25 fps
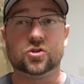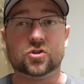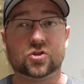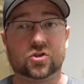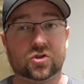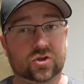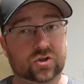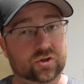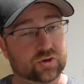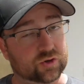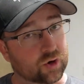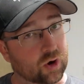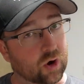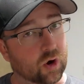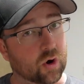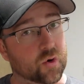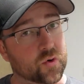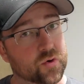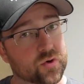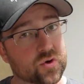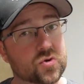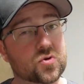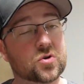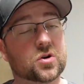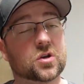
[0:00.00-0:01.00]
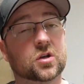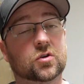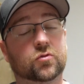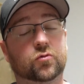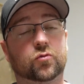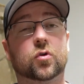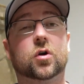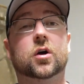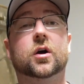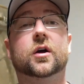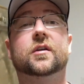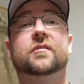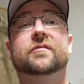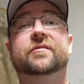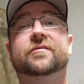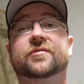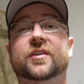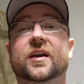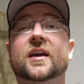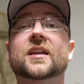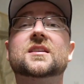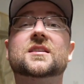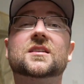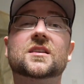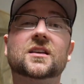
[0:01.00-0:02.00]
So you can run
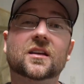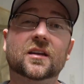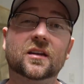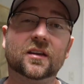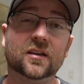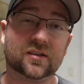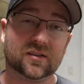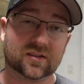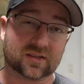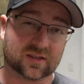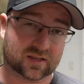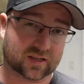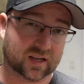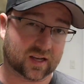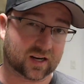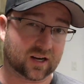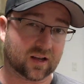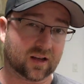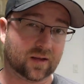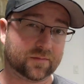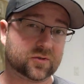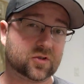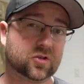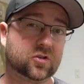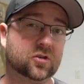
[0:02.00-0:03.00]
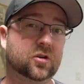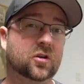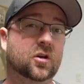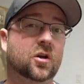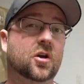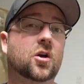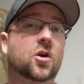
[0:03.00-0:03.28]
vented setups